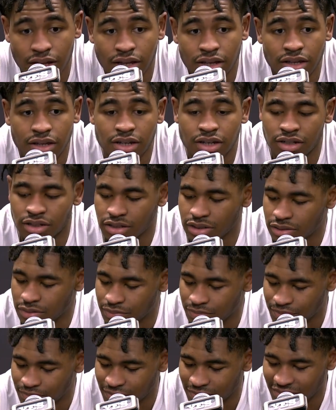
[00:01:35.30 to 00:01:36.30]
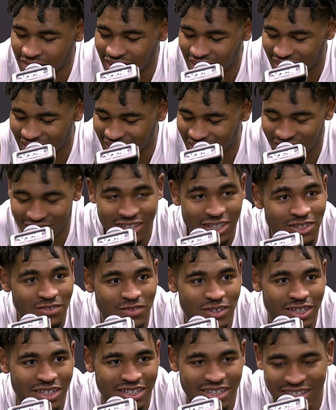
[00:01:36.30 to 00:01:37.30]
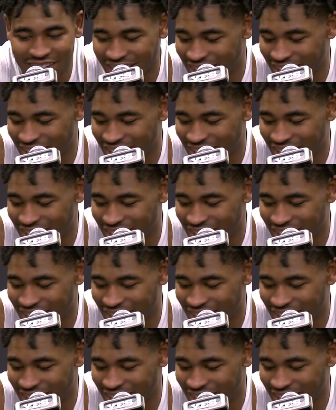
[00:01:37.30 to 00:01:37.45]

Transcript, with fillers: yeah, um, nah, not really, but